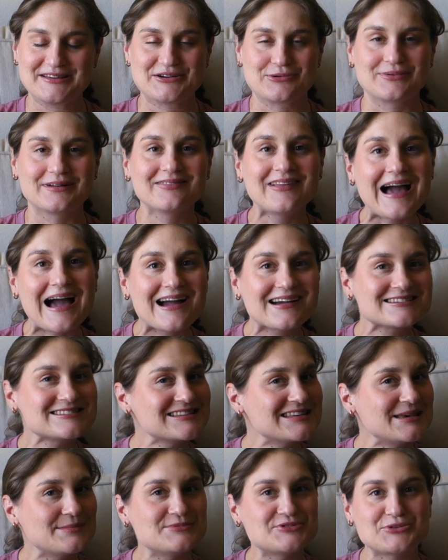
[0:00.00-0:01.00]
to relax,
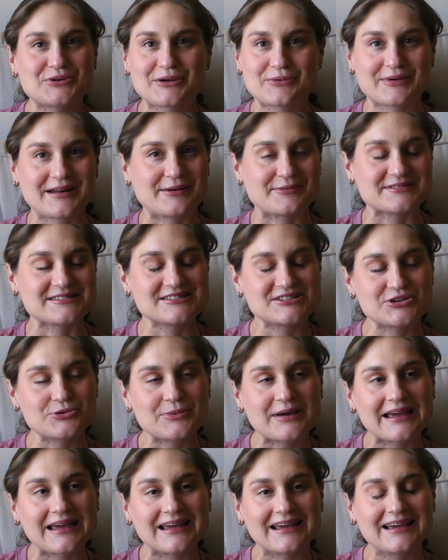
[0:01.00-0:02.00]
keep doing what I was
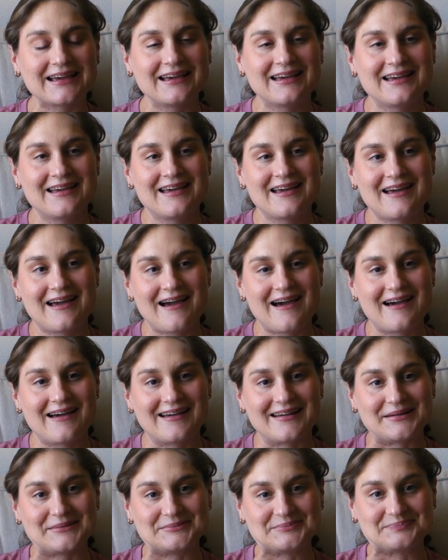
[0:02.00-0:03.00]
doing.
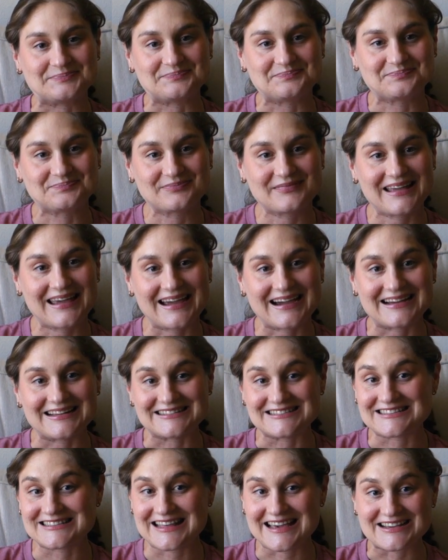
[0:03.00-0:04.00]

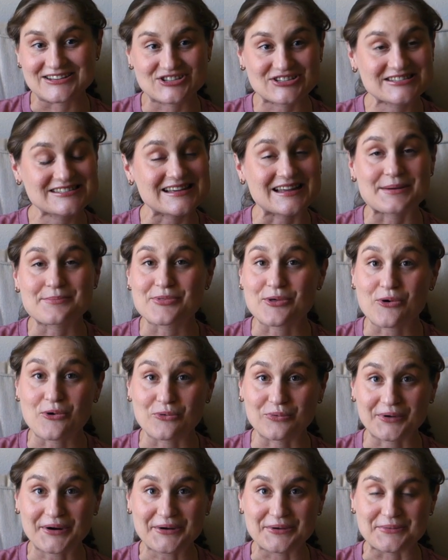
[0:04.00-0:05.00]
And they just set up the whole
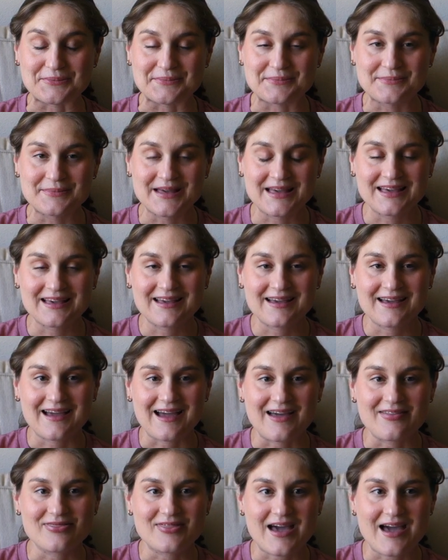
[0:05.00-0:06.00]
room.
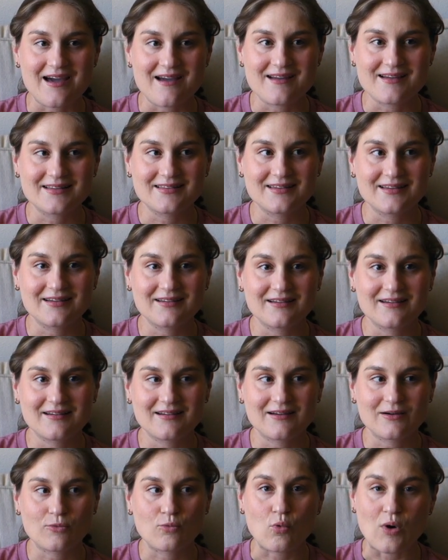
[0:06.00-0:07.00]
And then
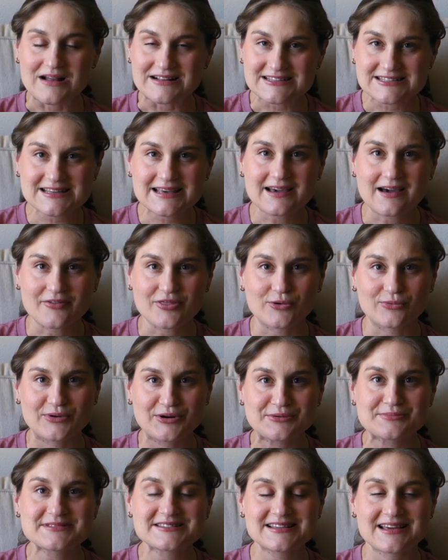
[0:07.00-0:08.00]
once they got the
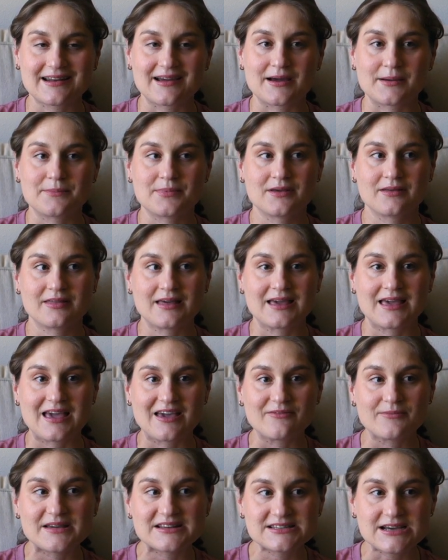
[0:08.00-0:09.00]
room set up, they
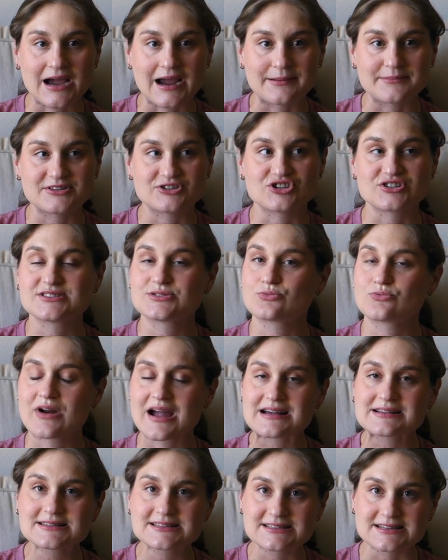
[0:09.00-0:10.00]
gave me time to just
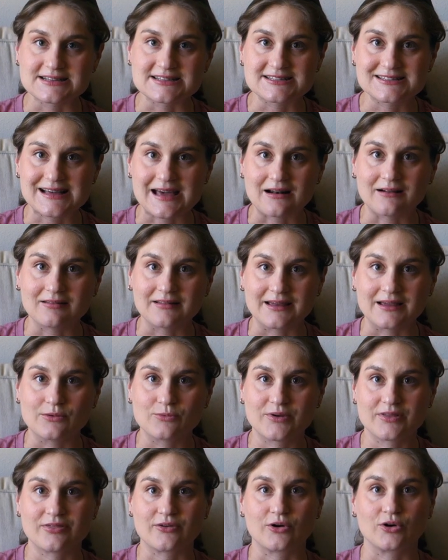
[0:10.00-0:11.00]
rest and settle in
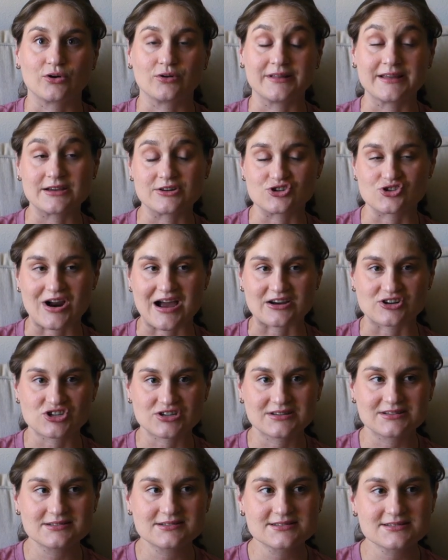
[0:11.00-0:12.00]
with the early
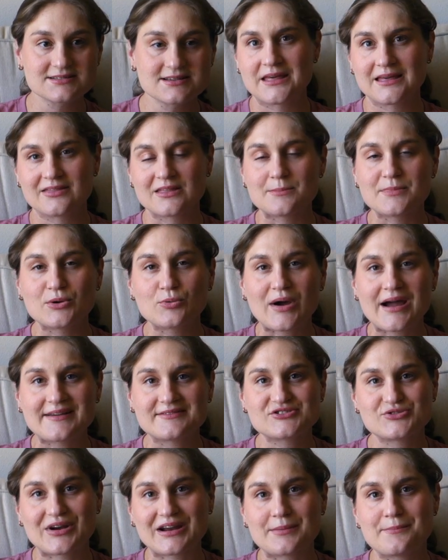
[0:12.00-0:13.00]
contractions. The
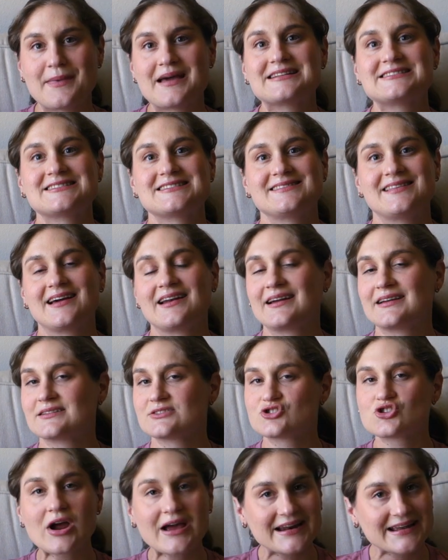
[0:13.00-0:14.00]
midwives recommended that I
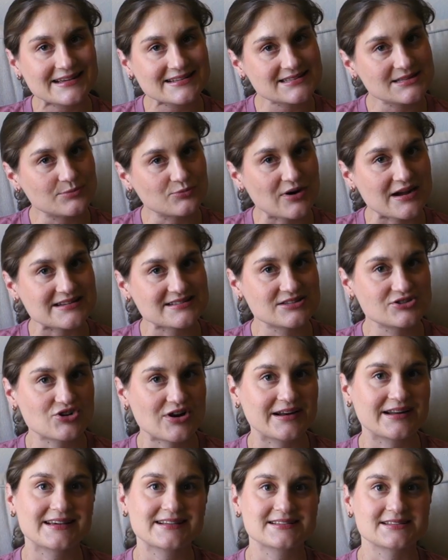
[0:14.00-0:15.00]
try to get some rest, try
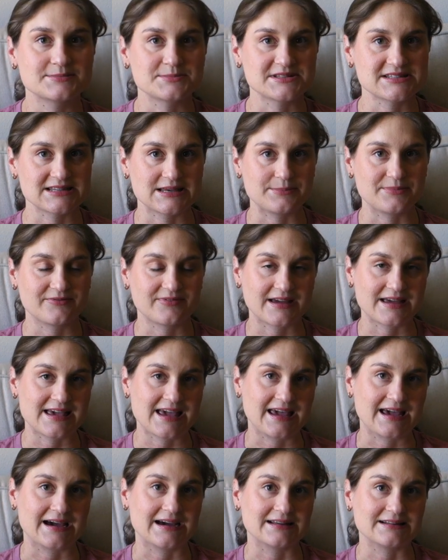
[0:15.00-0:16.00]
to get some sleep if I
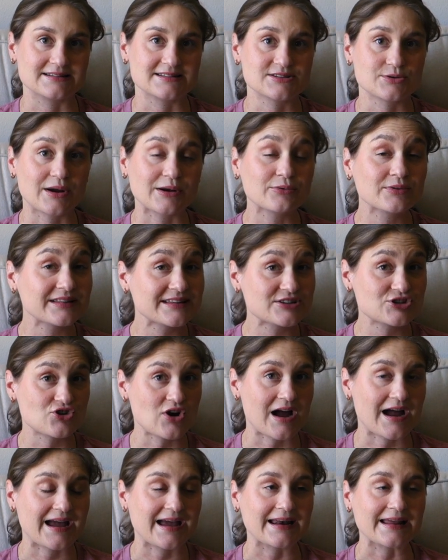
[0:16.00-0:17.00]
can. So I really
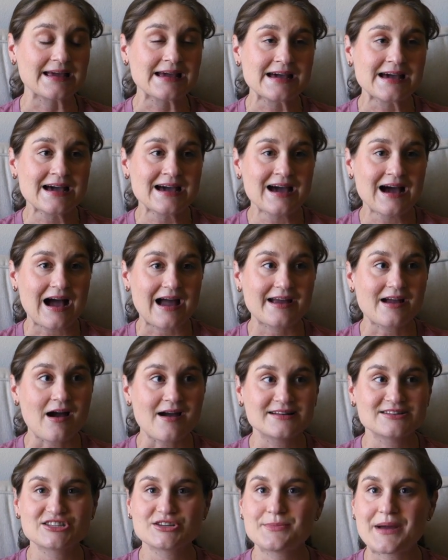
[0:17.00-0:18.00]
tried. I got
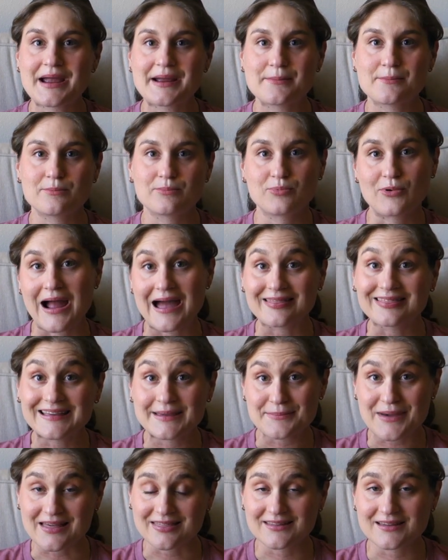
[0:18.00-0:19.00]
into my Bradley
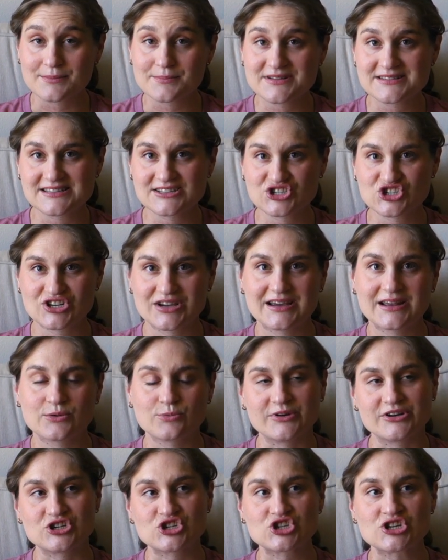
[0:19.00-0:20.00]
method position,
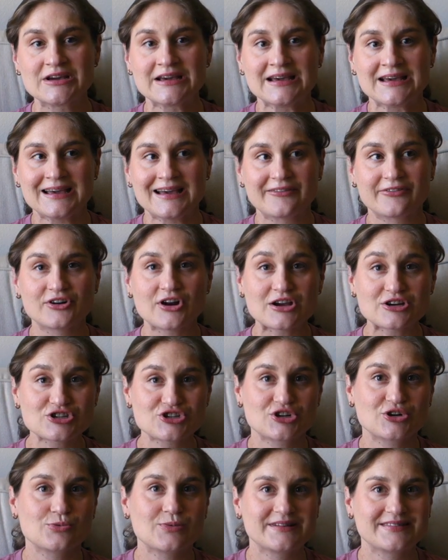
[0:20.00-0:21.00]
which, if you're not
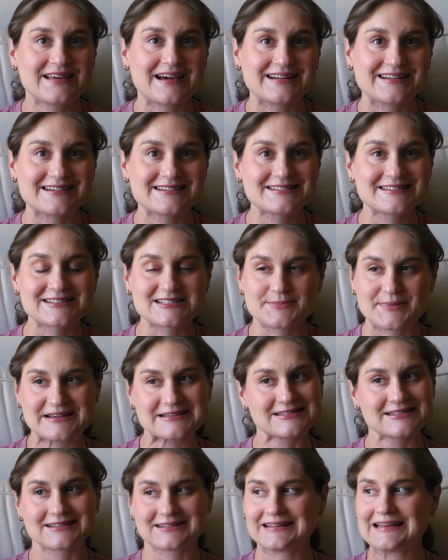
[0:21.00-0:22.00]
sure what that is, it's
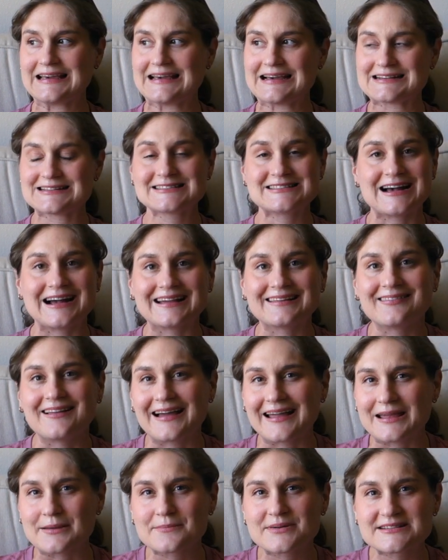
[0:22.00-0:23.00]
basically a side
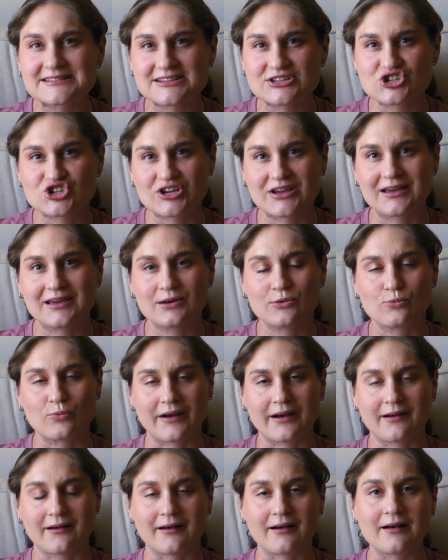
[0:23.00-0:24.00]
lying position
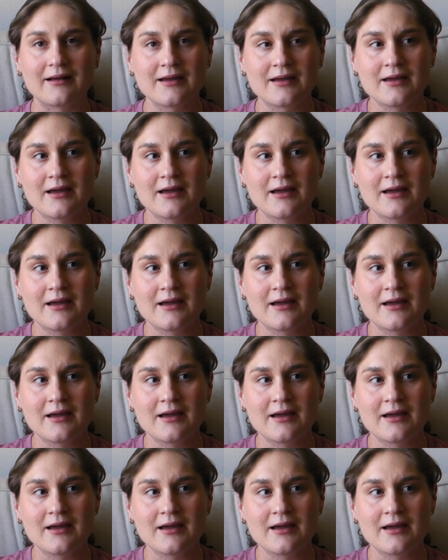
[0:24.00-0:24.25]
where